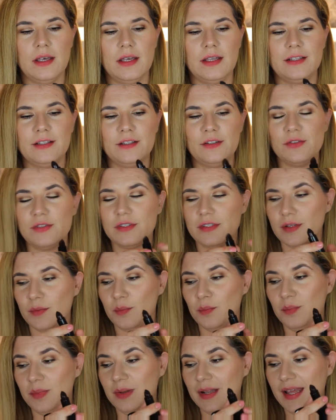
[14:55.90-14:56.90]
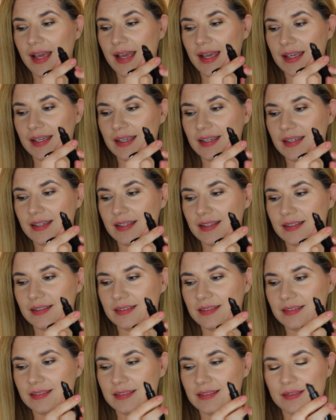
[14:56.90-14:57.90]
It looks black,
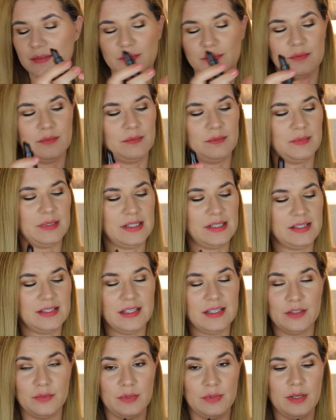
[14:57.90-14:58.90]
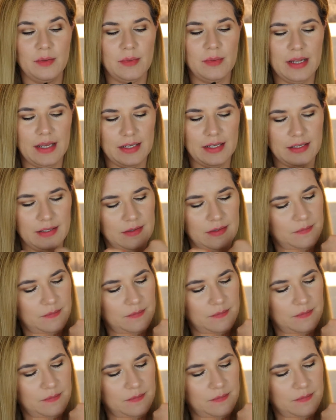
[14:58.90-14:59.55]
but it's not really black.